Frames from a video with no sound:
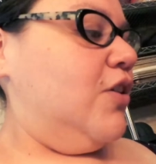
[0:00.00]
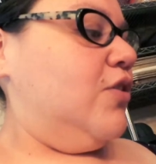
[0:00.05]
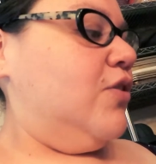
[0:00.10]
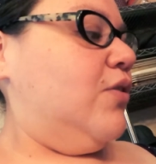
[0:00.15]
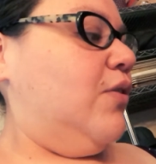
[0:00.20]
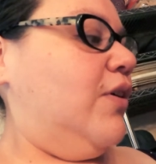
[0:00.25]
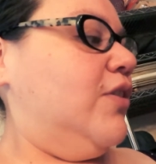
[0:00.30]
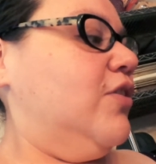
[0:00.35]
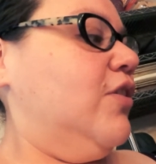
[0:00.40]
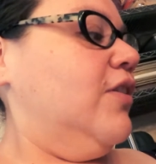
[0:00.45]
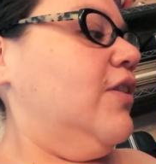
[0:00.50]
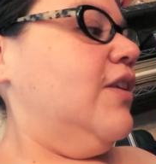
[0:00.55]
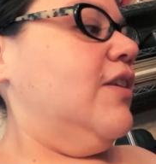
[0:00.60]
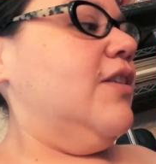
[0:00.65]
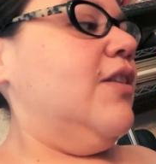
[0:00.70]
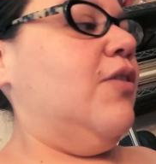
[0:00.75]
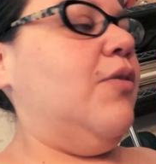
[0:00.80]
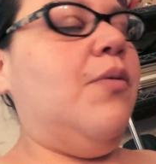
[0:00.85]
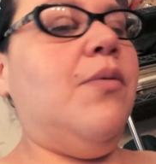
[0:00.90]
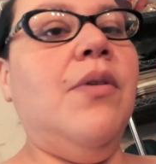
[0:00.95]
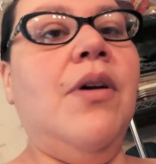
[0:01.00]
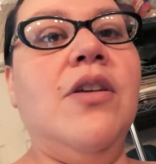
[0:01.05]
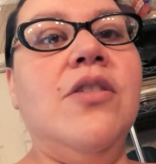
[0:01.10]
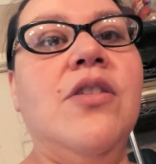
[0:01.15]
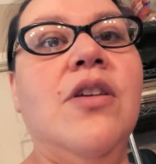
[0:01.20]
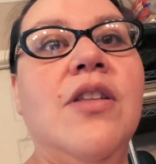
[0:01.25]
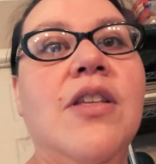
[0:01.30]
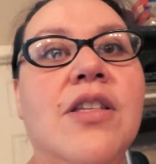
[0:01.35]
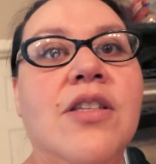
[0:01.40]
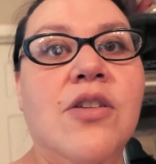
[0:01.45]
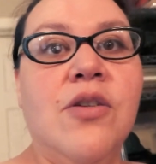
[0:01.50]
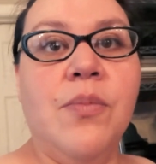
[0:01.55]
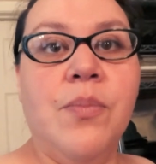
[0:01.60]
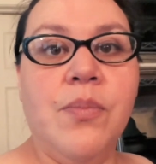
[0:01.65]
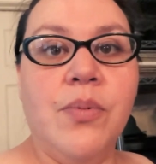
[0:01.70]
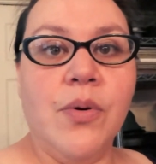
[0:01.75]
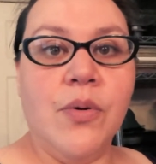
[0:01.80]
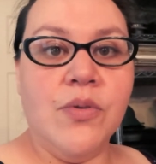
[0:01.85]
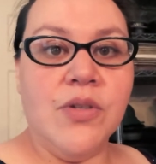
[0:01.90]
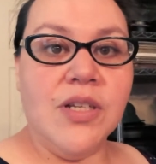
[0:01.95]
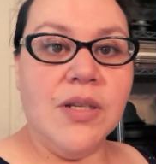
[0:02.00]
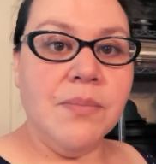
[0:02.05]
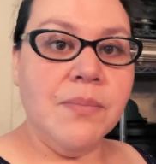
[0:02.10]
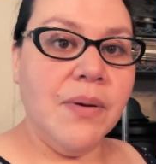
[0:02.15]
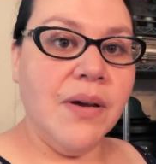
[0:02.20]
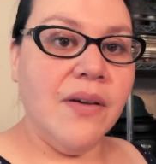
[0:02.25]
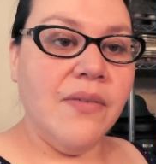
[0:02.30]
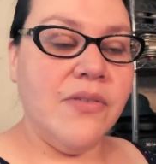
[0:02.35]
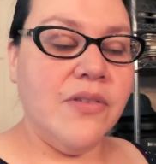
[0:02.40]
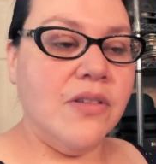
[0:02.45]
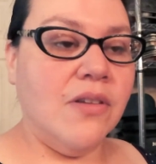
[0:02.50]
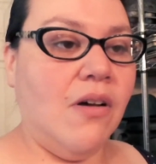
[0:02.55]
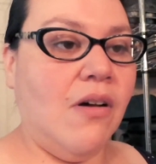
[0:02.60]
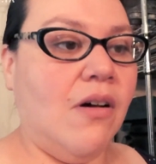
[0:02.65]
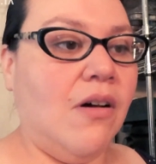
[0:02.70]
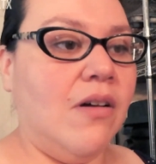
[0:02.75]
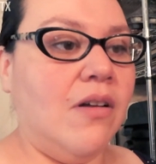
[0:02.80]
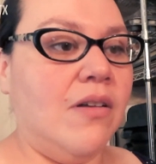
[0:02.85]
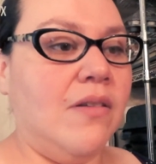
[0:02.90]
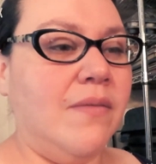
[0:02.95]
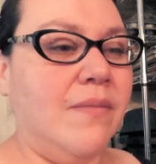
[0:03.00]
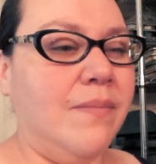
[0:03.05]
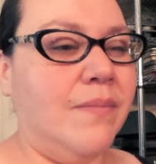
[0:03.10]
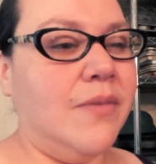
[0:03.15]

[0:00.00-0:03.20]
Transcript: So I saw these little protein puffs on